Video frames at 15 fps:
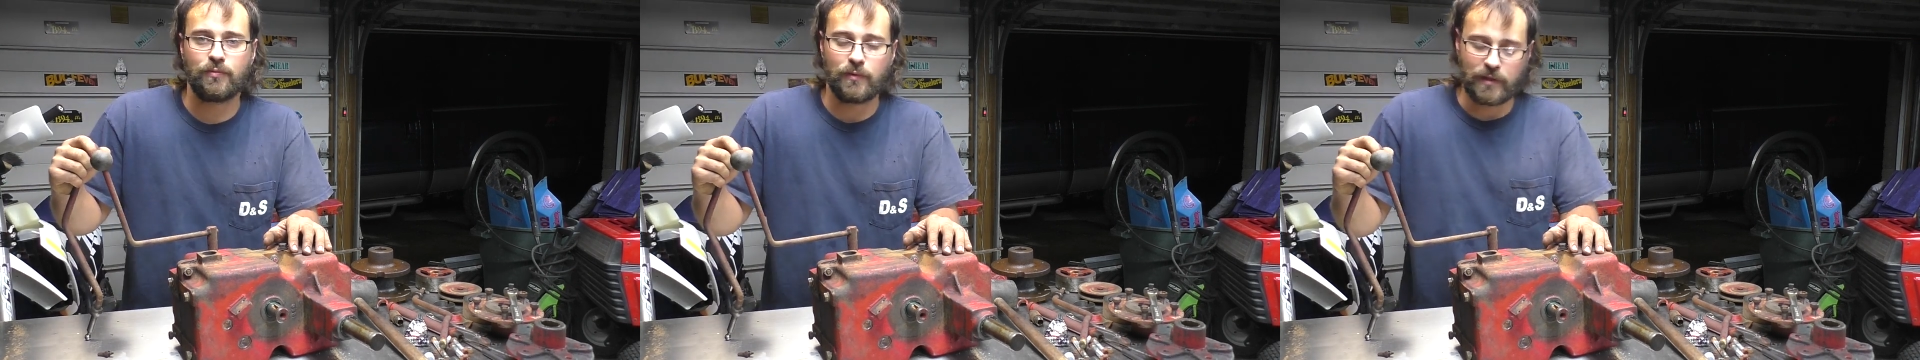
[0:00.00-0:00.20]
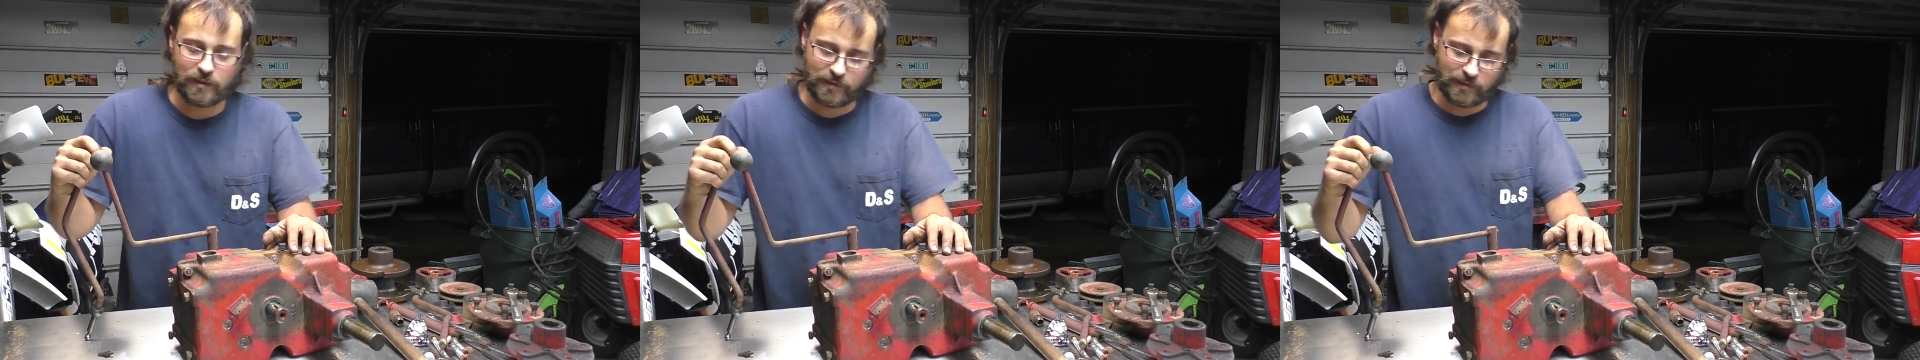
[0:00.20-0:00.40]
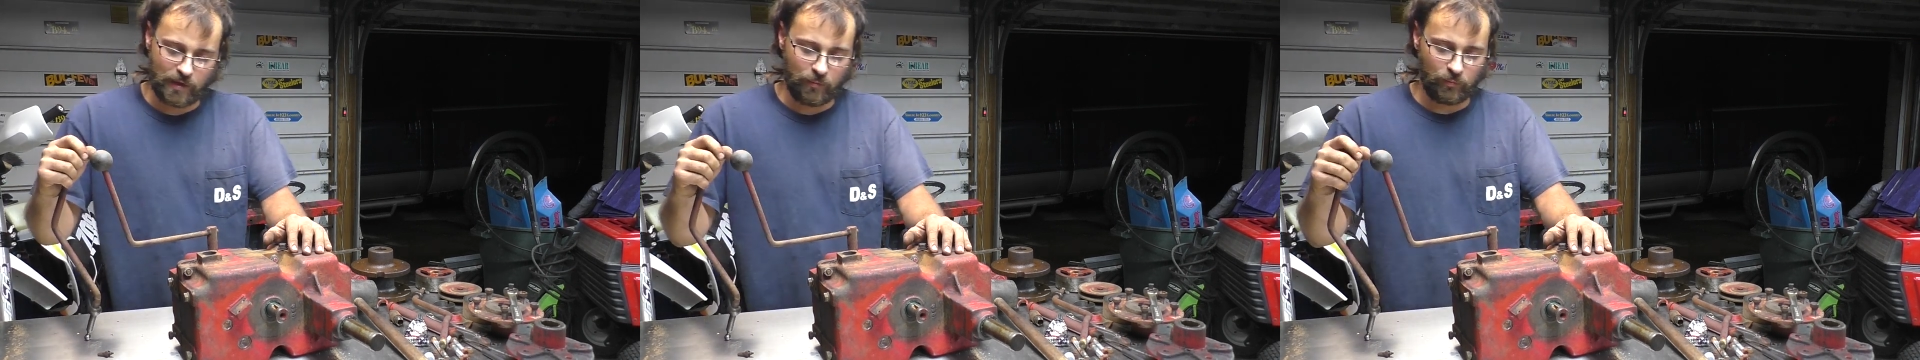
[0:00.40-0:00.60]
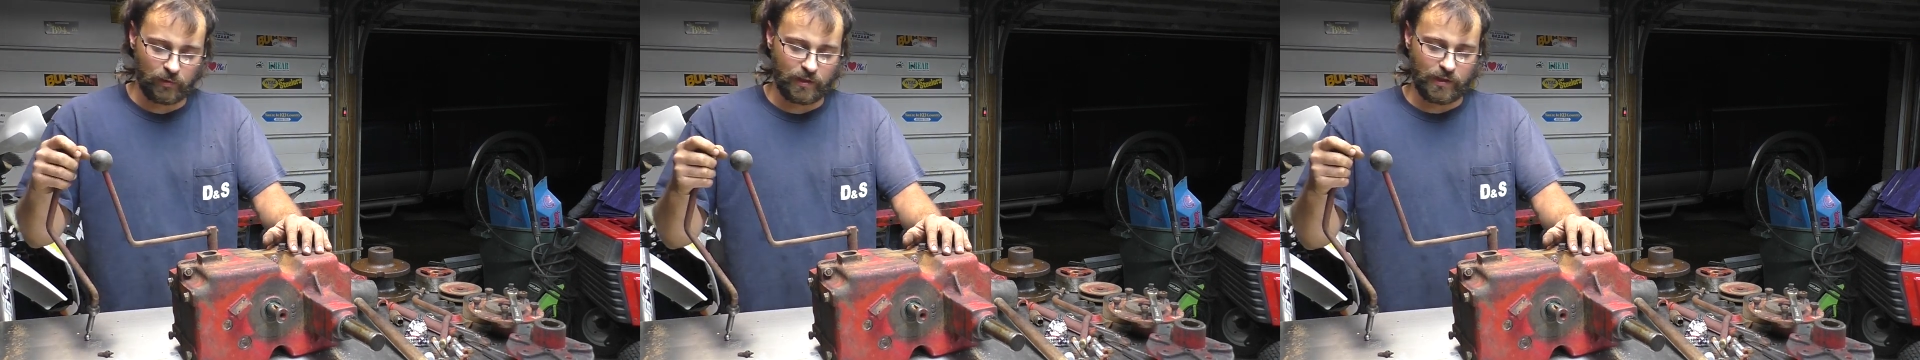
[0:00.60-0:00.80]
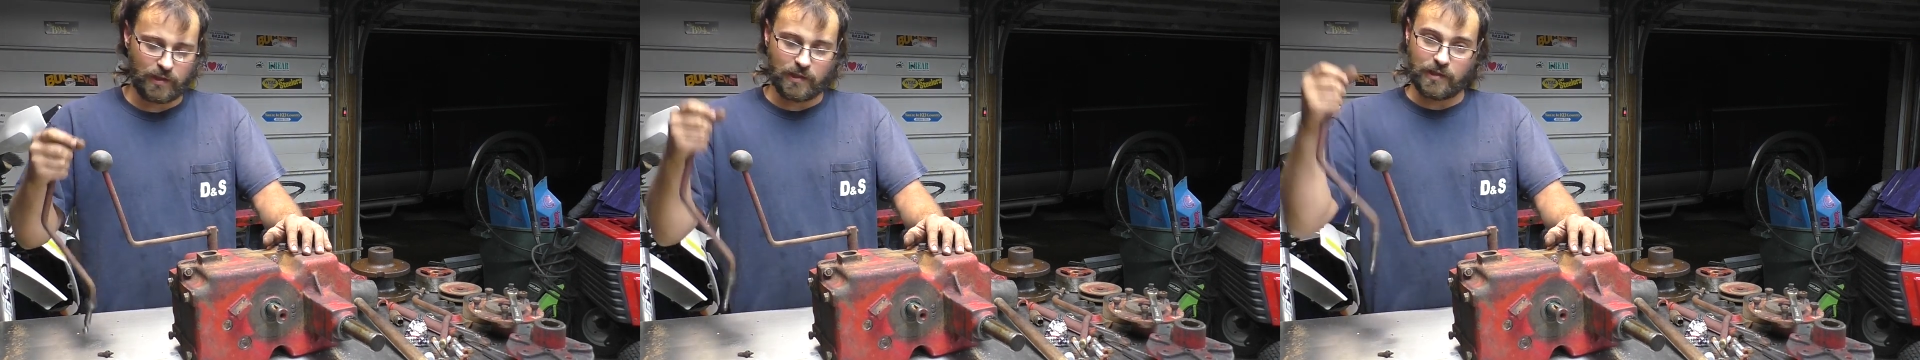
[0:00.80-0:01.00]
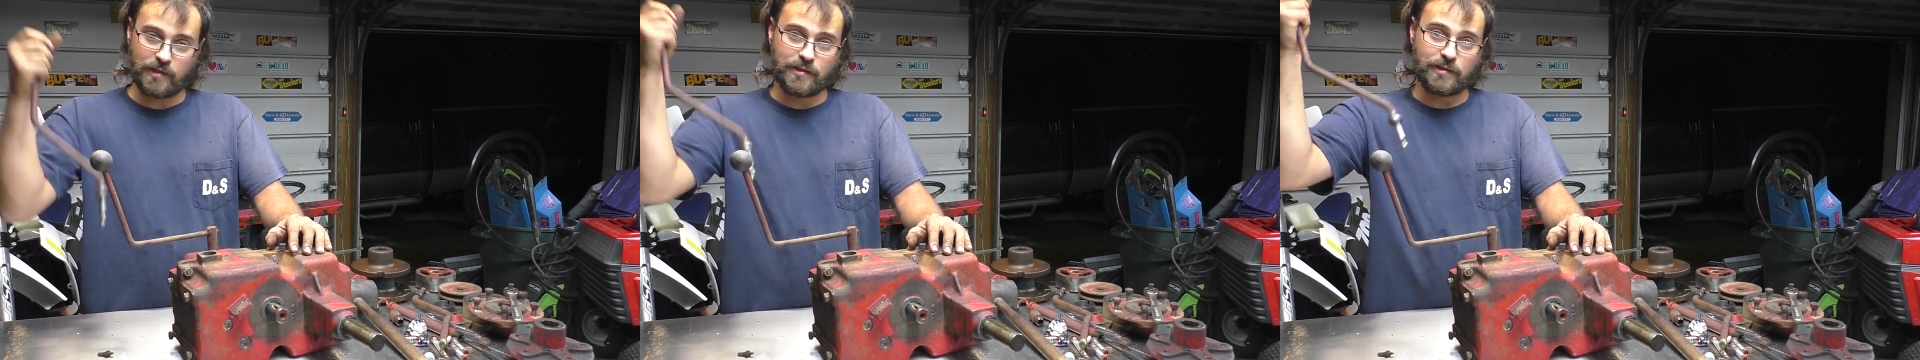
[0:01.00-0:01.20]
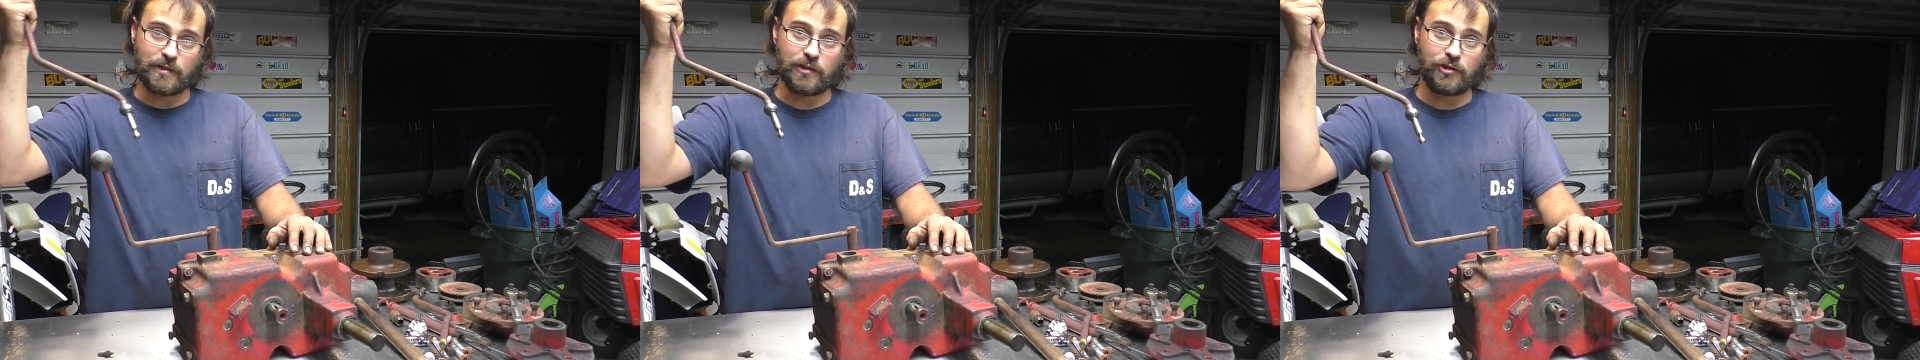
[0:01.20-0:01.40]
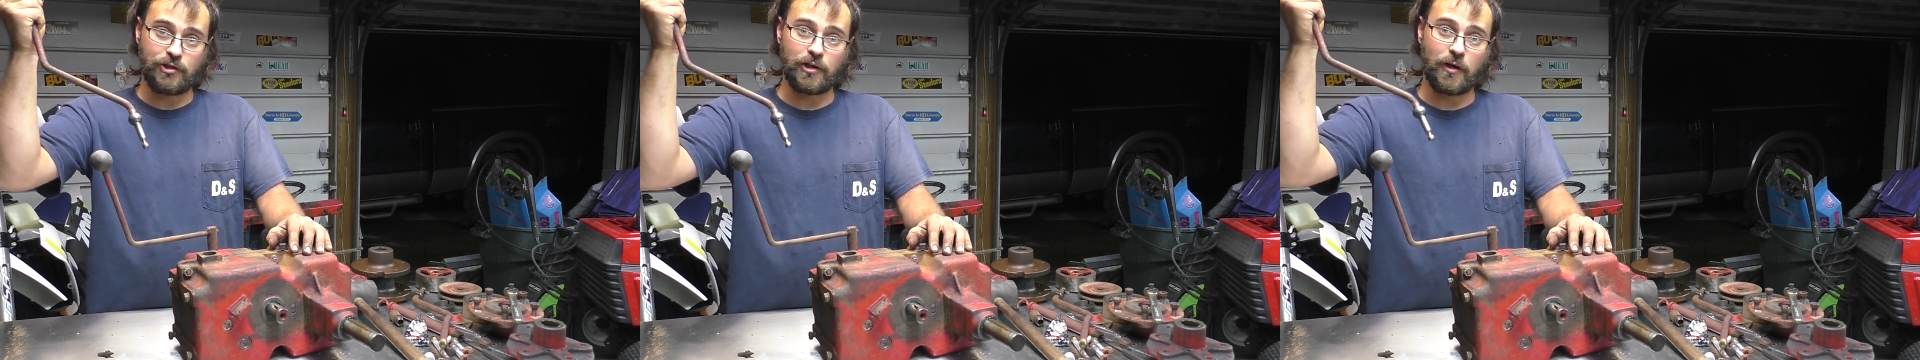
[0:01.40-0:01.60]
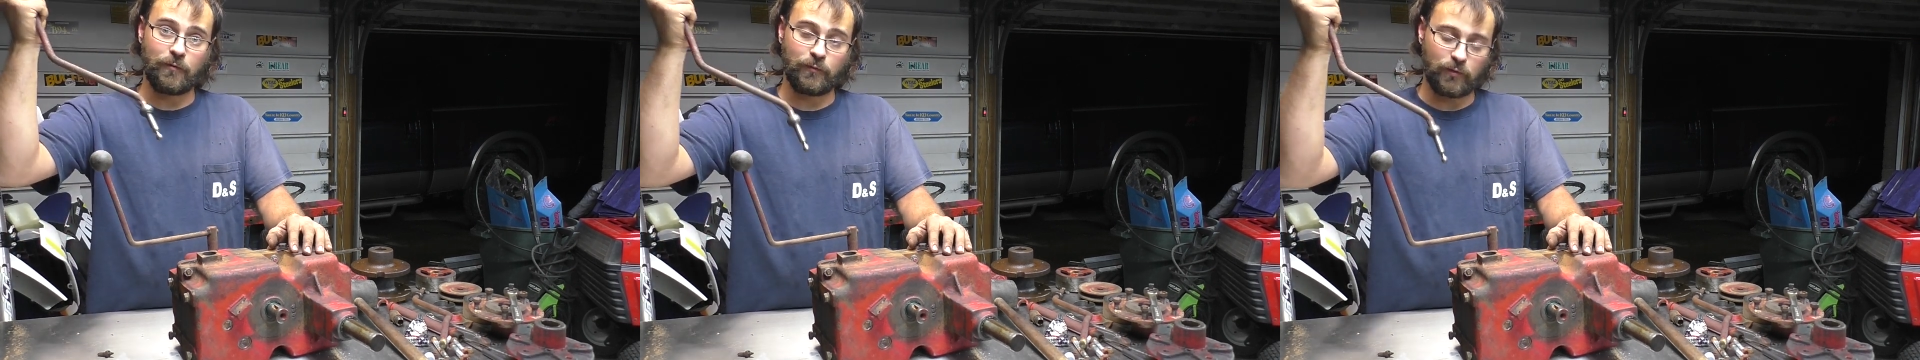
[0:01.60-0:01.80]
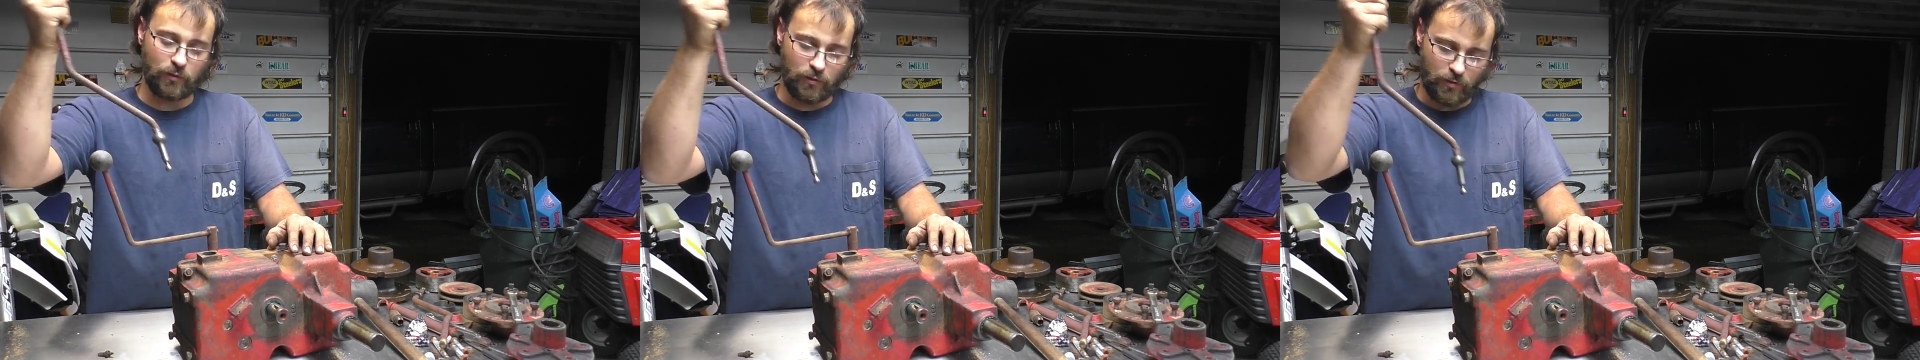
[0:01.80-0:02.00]
reassembly is the
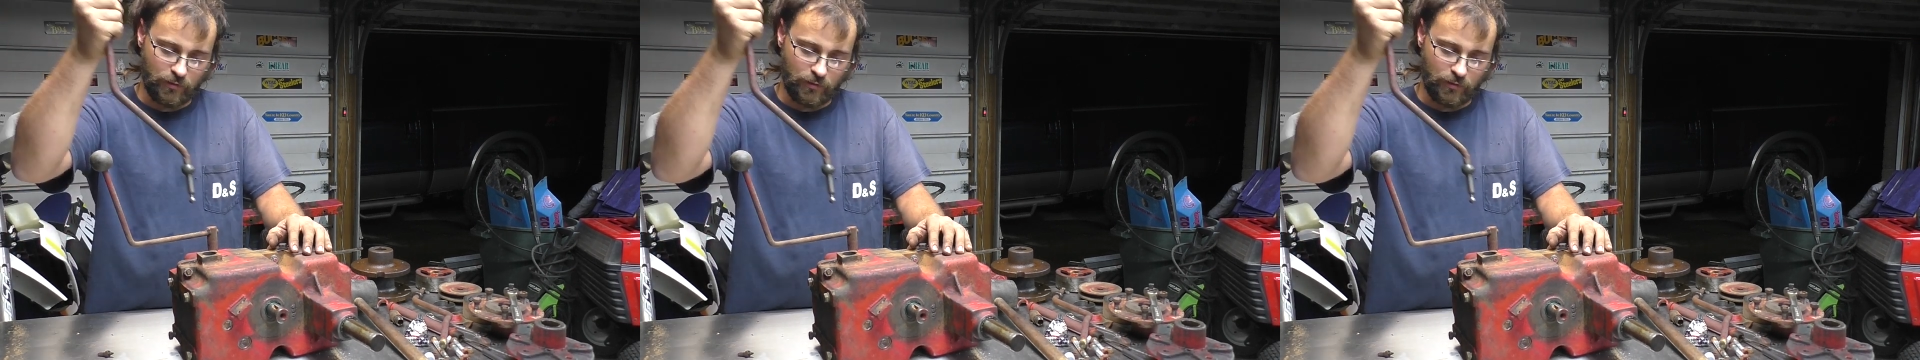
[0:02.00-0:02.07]
shifter.